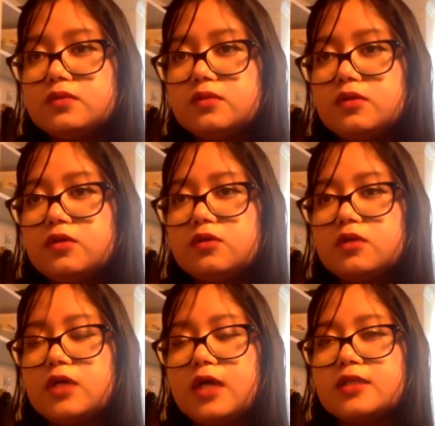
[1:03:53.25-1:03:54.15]
you know,
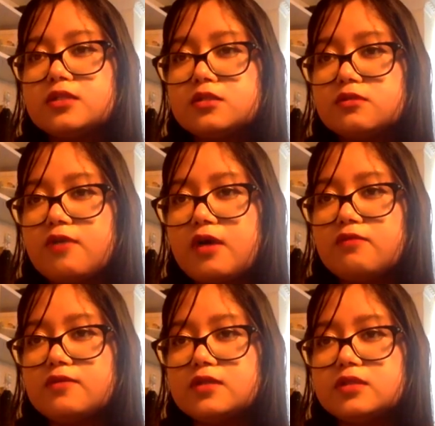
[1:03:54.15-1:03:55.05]
cancer
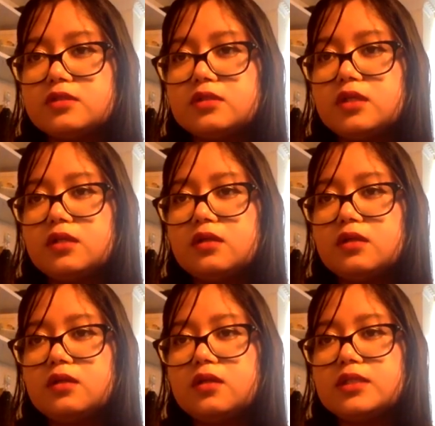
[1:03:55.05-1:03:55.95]
survivors and, and,
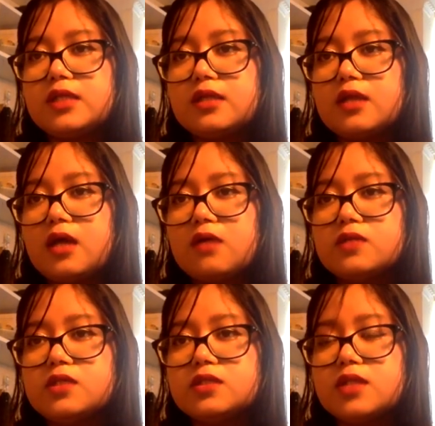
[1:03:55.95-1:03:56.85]
and things like that,
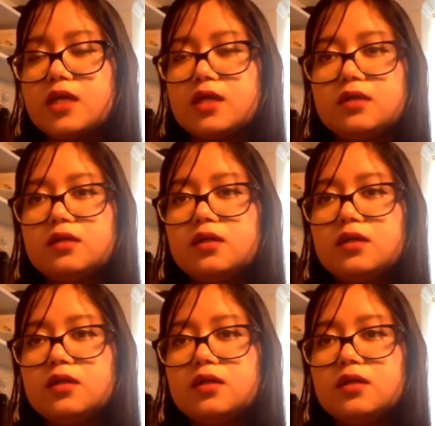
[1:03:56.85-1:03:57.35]
which is like,